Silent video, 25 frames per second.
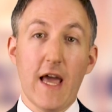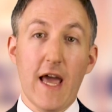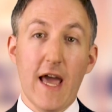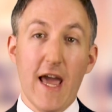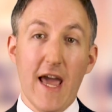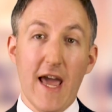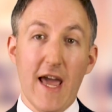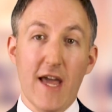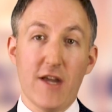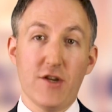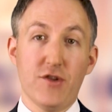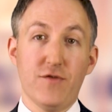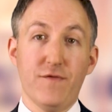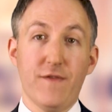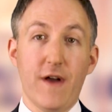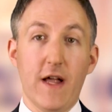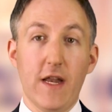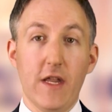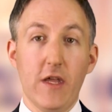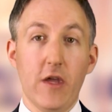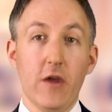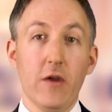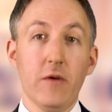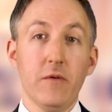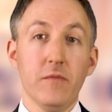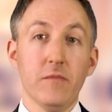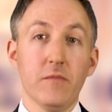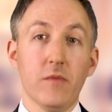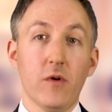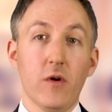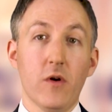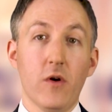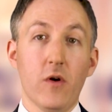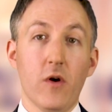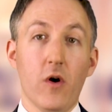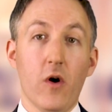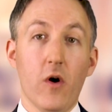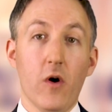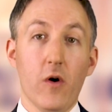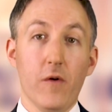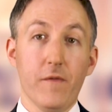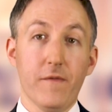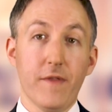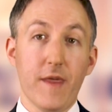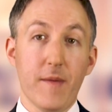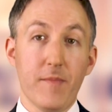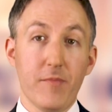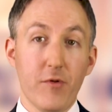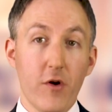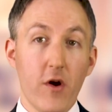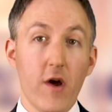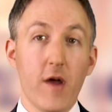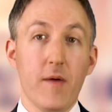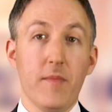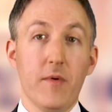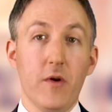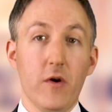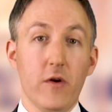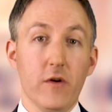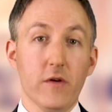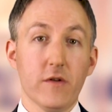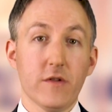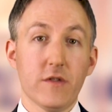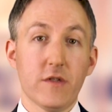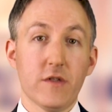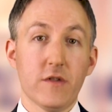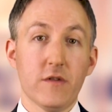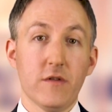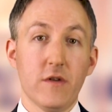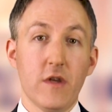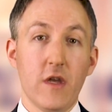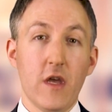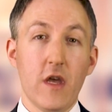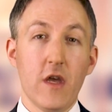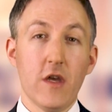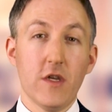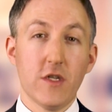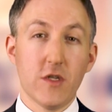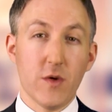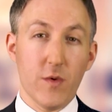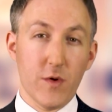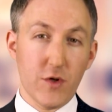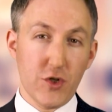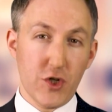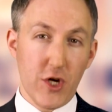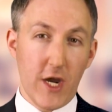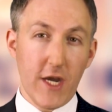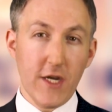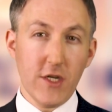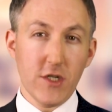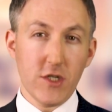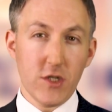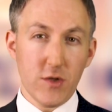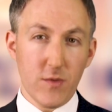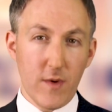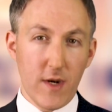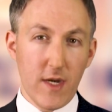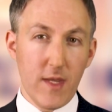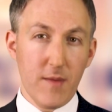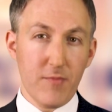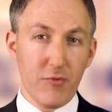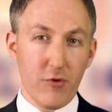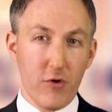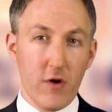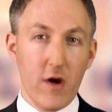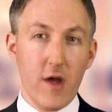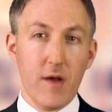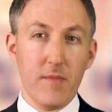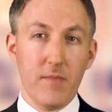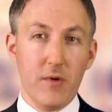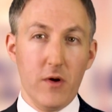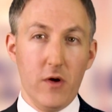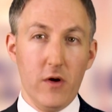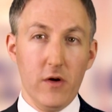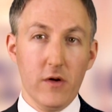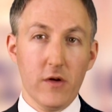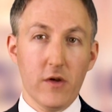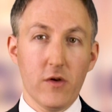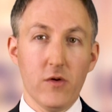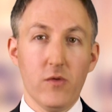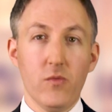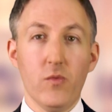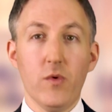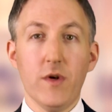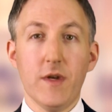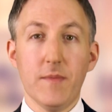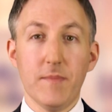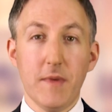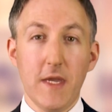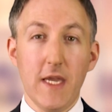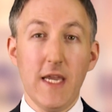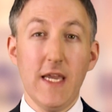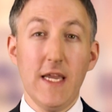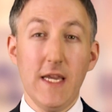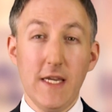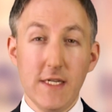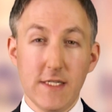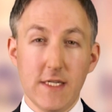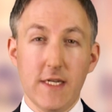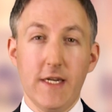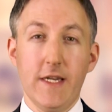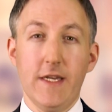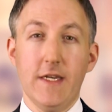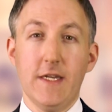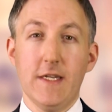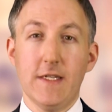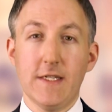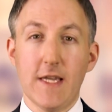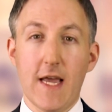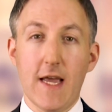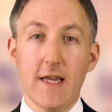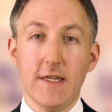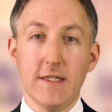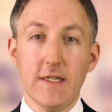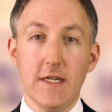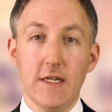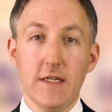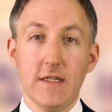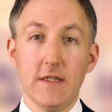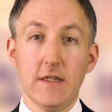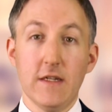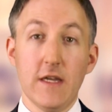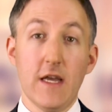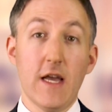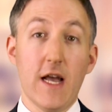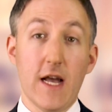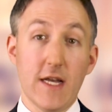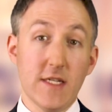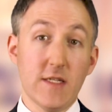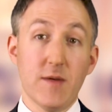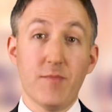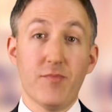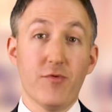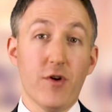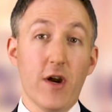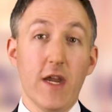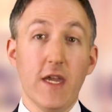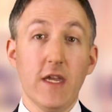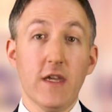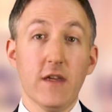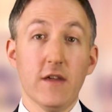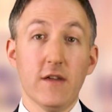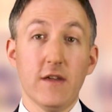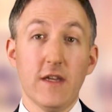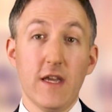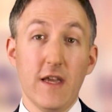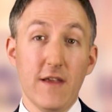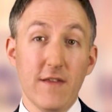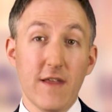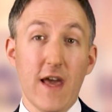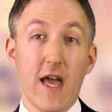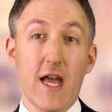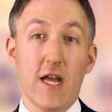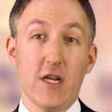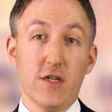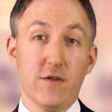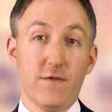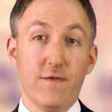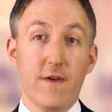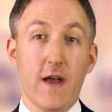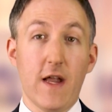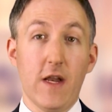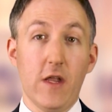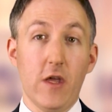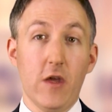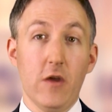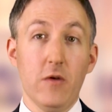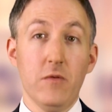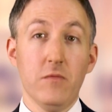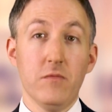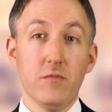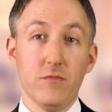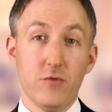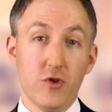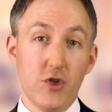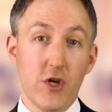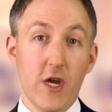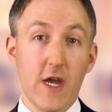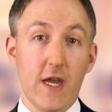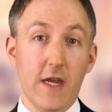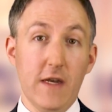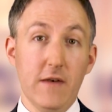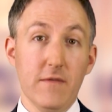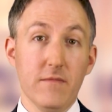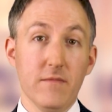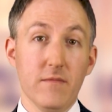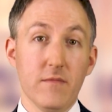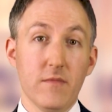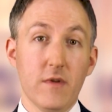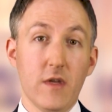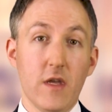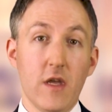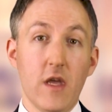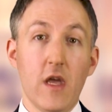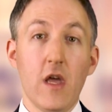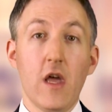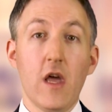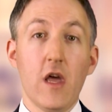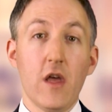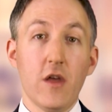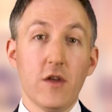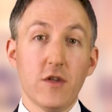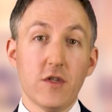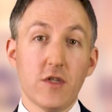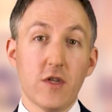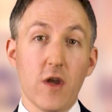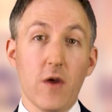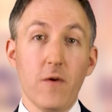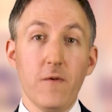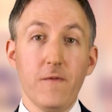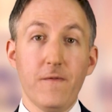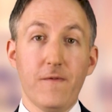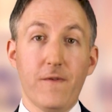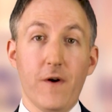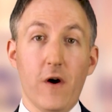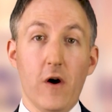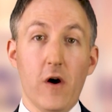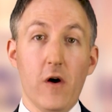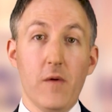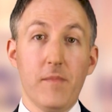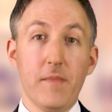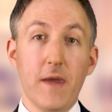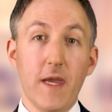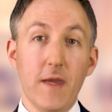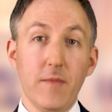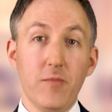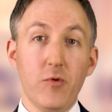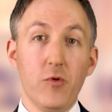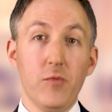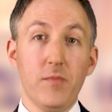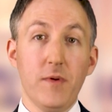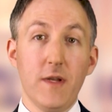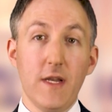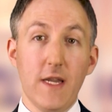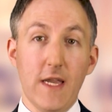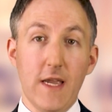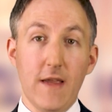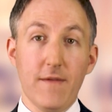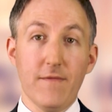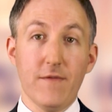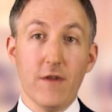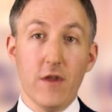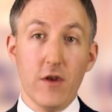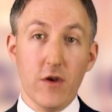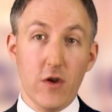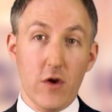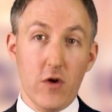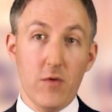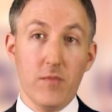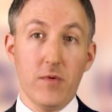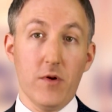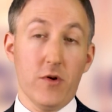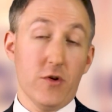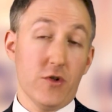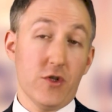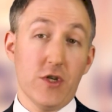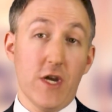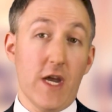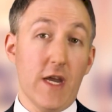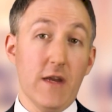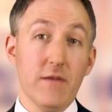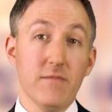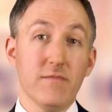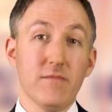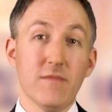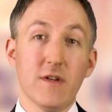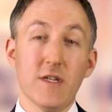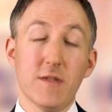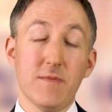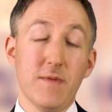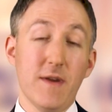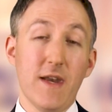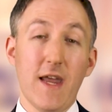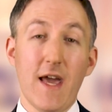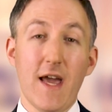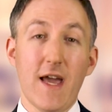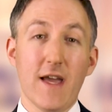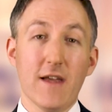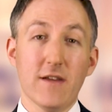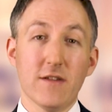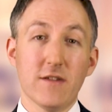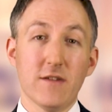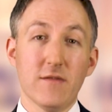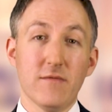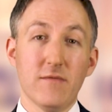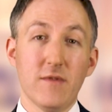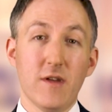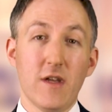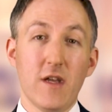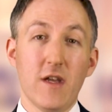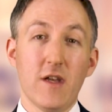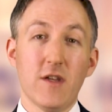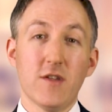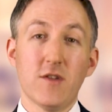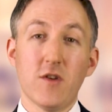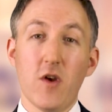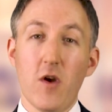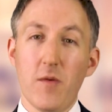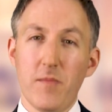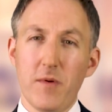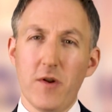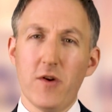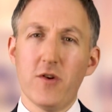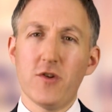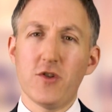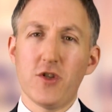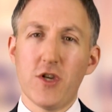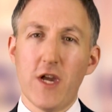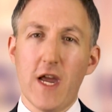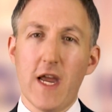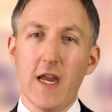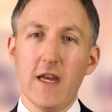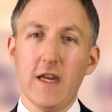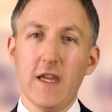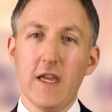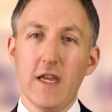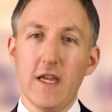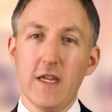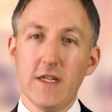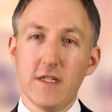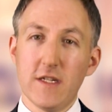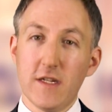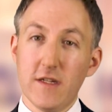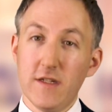a hash value of their prior blocks, so a change to any prior block would be easily detected as a break in the hash value chain. So far, people believe that no blockchain has been hacked. So a blockchain is